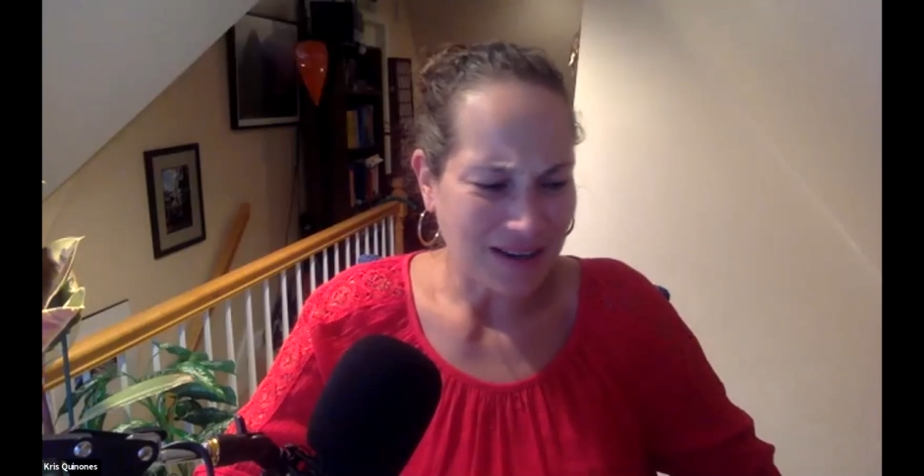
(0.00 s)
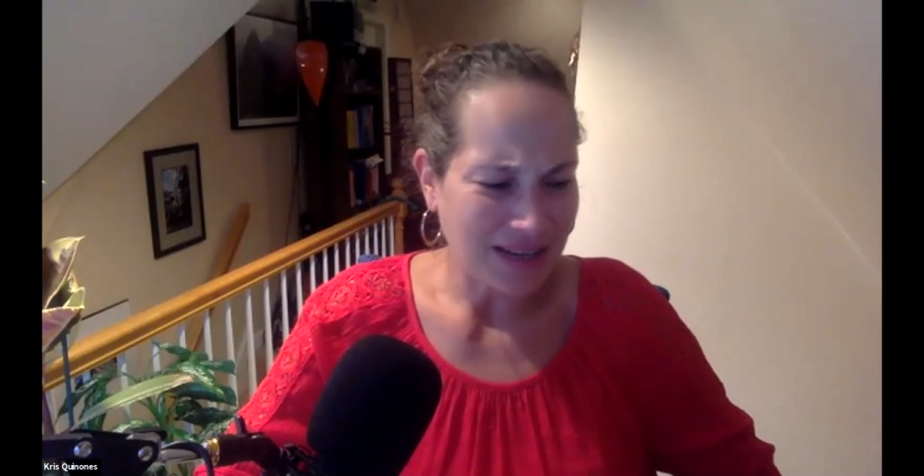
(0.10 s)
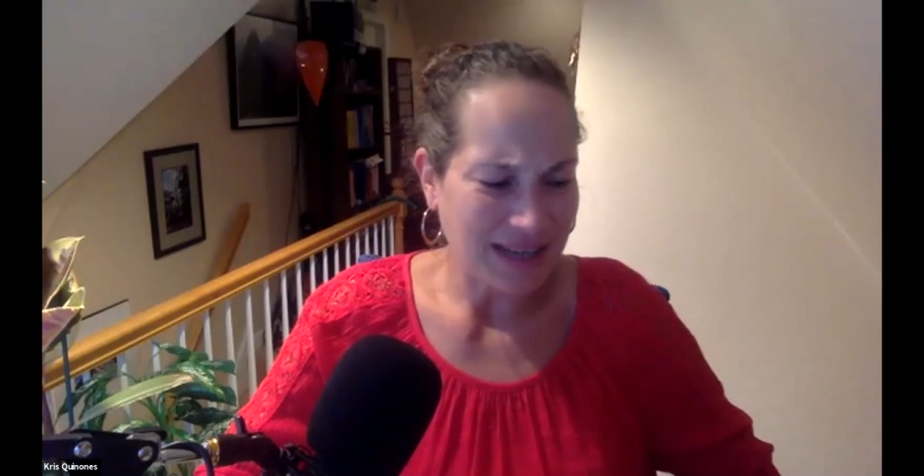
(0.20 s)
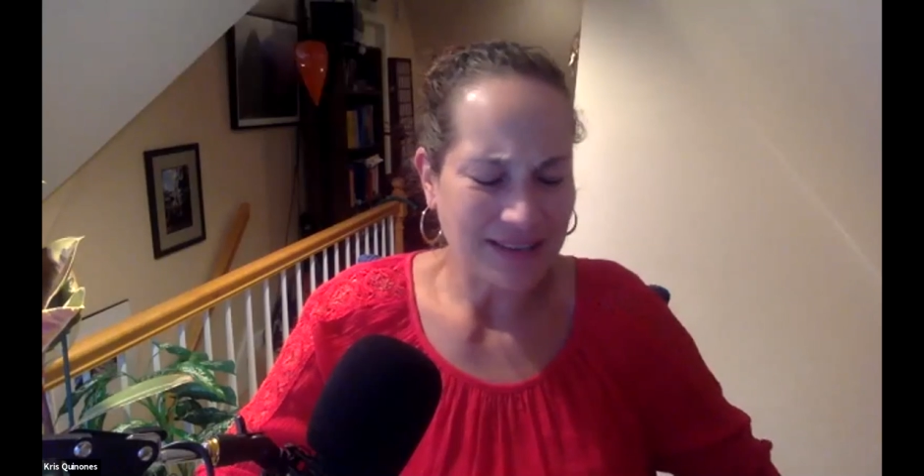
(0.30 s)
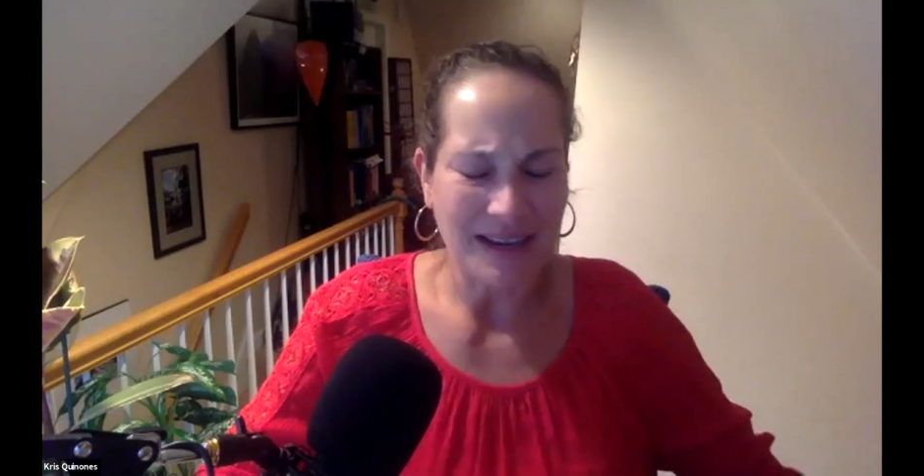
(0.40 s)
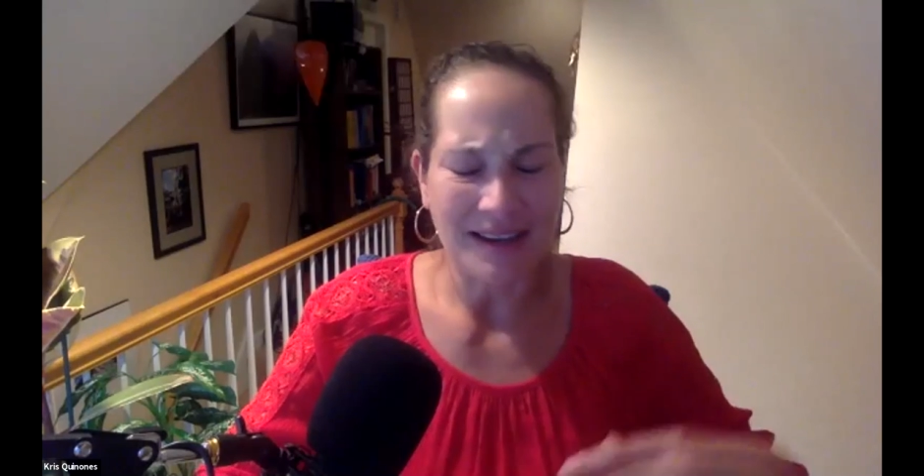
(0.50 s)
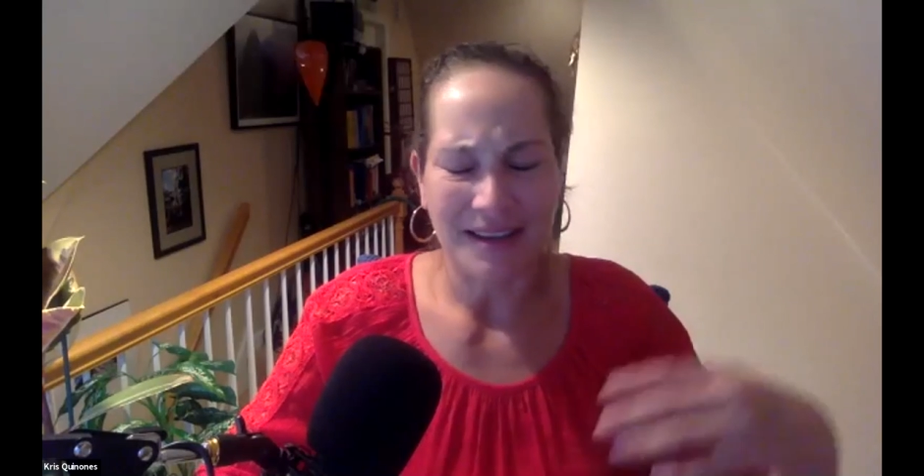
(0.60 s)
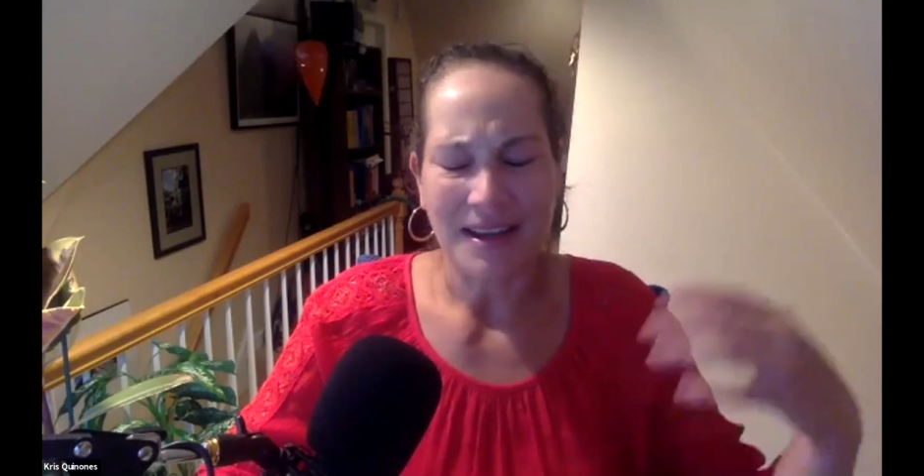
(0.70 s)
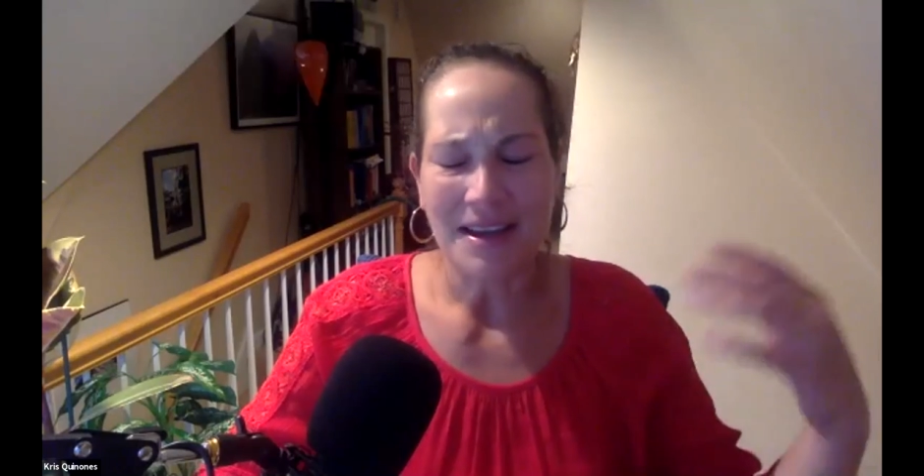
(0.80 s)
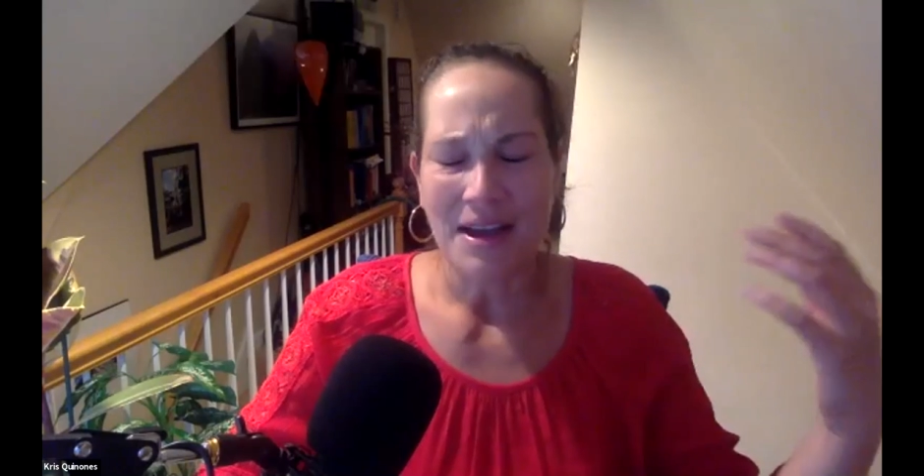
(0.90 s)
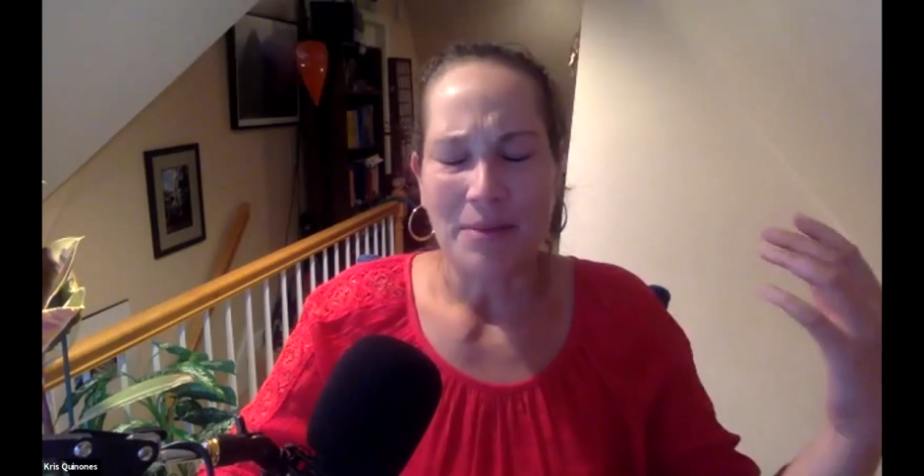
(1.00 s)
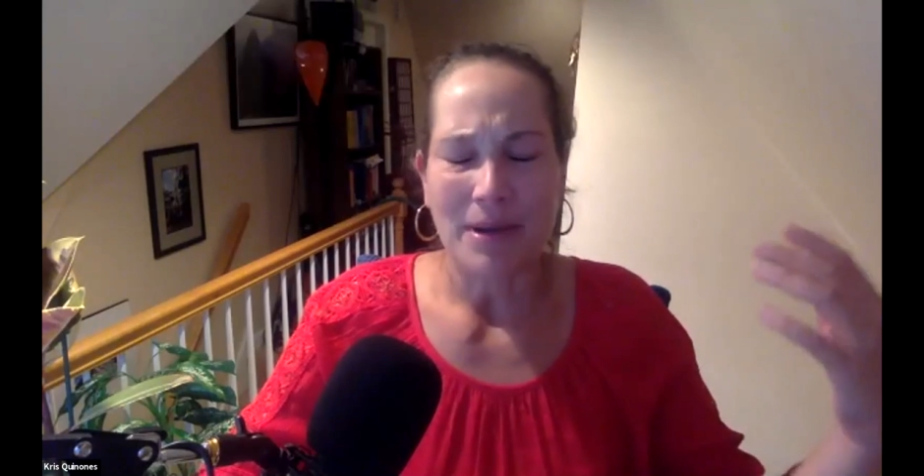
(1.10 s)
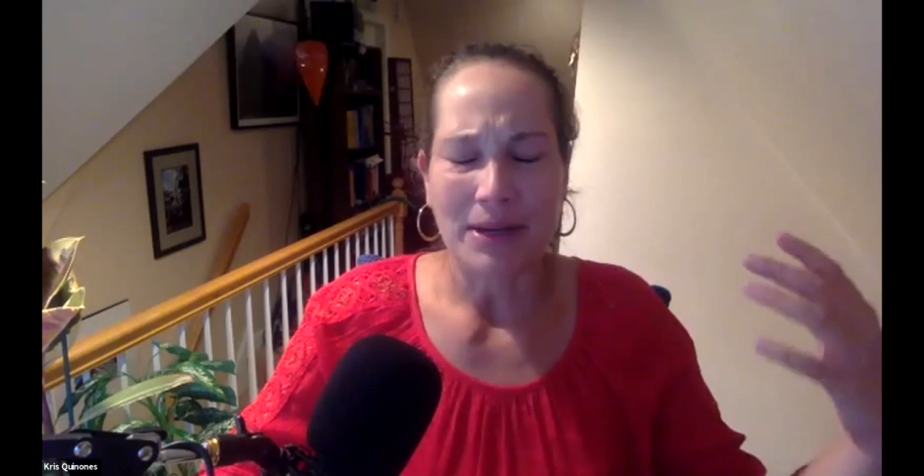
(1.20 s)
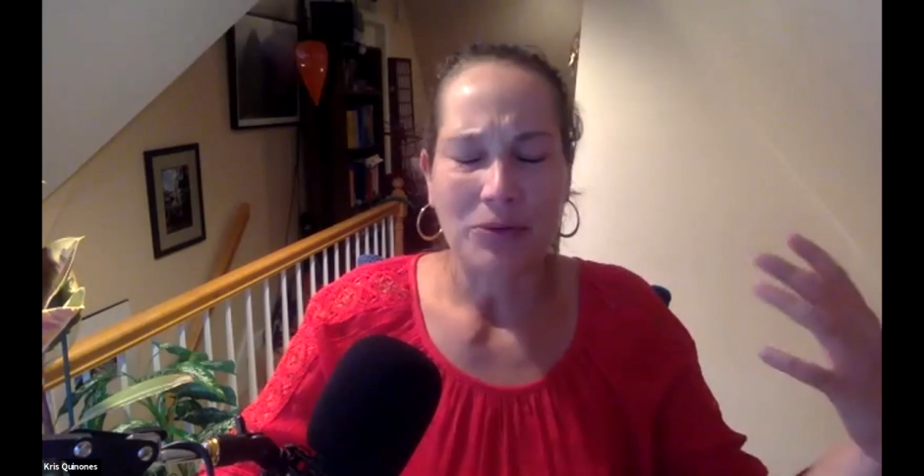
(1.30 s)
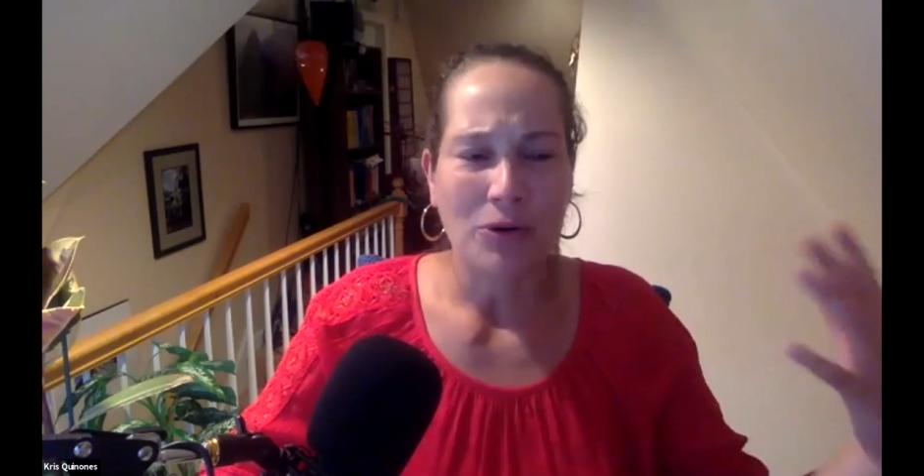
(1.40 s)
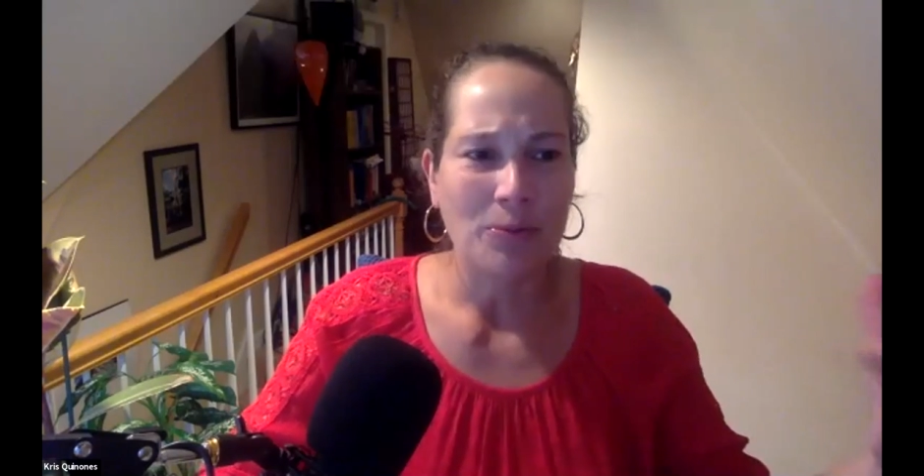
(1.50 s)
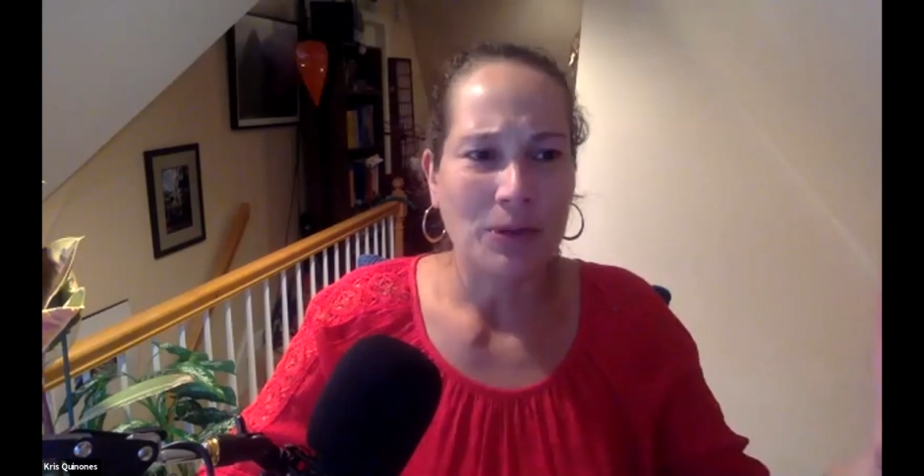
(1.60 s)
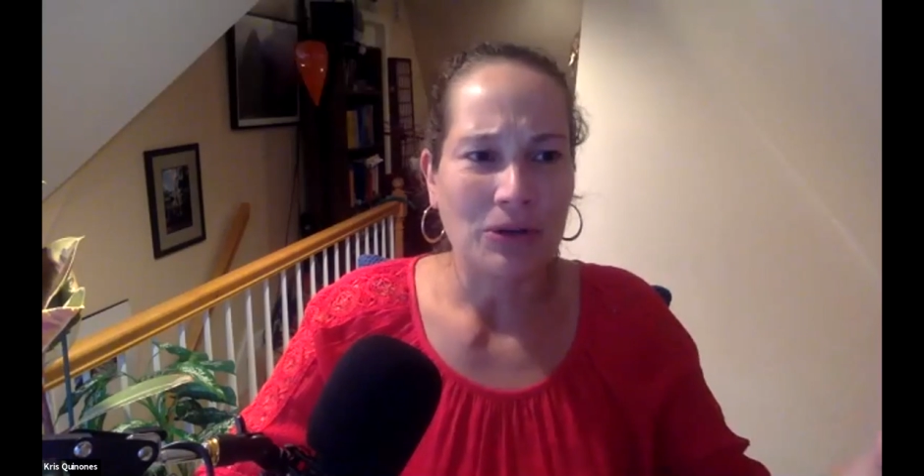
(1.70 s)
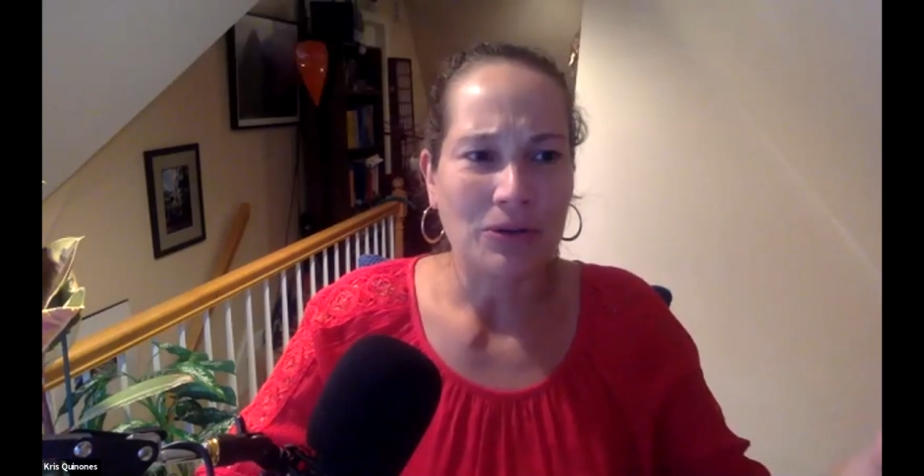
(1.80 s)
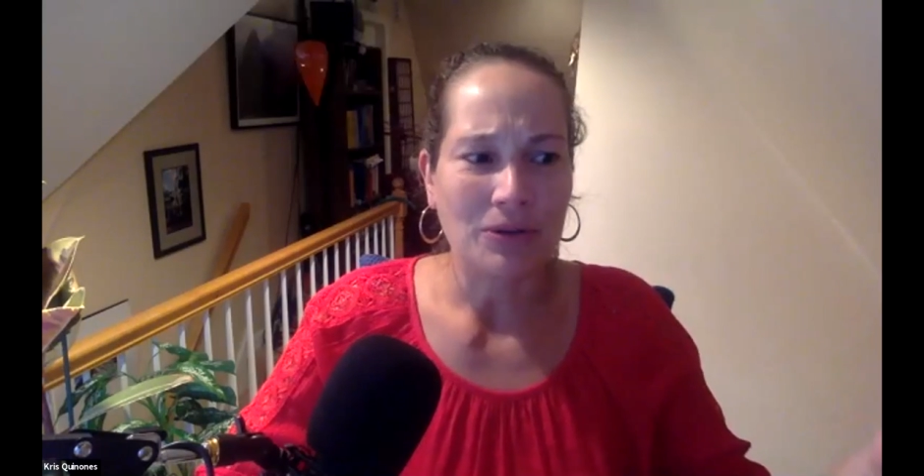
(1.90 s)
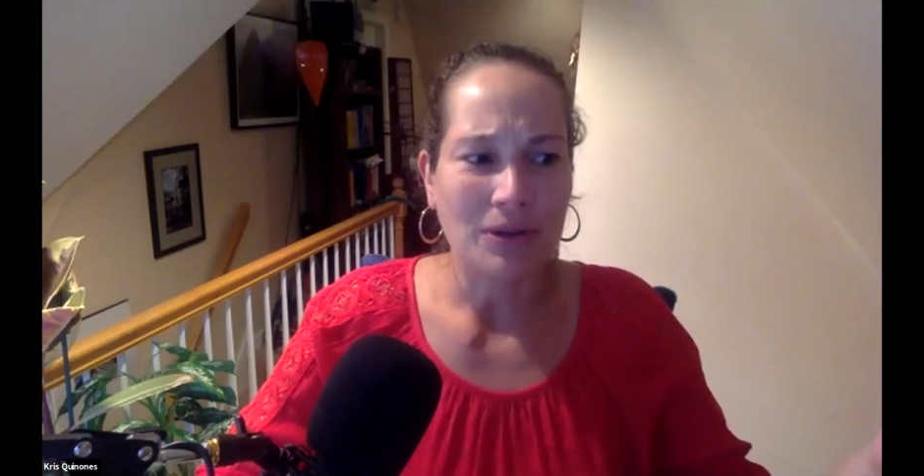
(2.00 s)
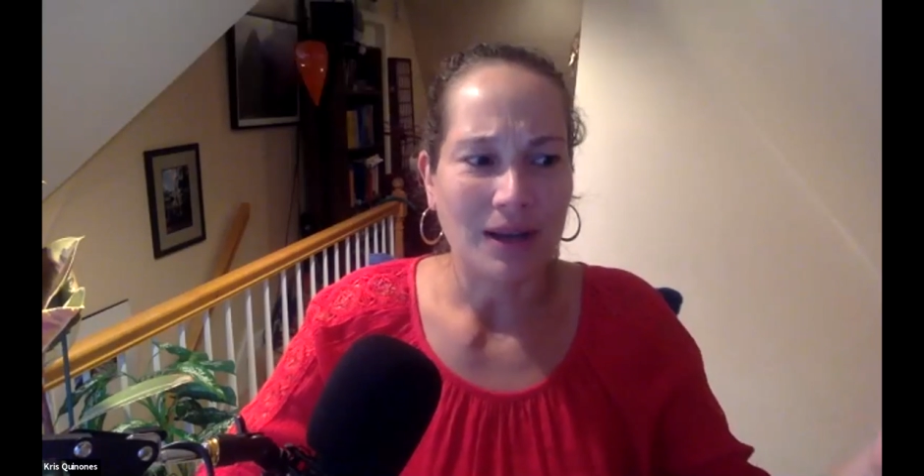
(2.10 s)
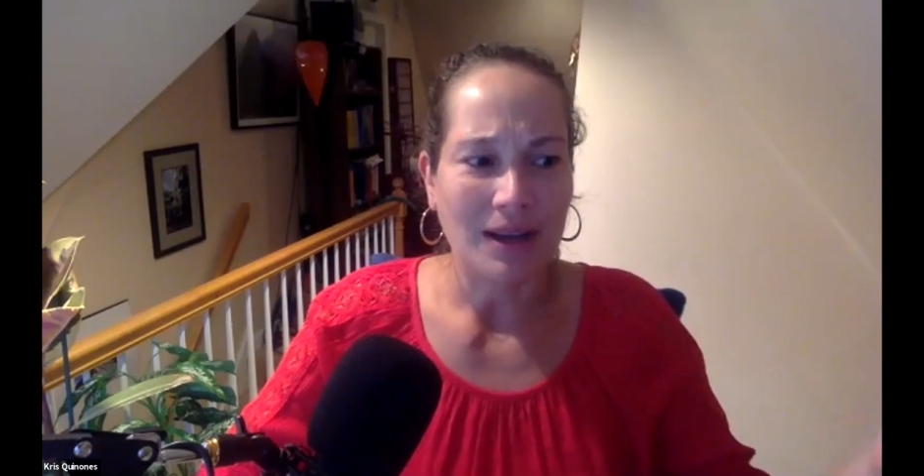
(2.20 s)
antimicrobial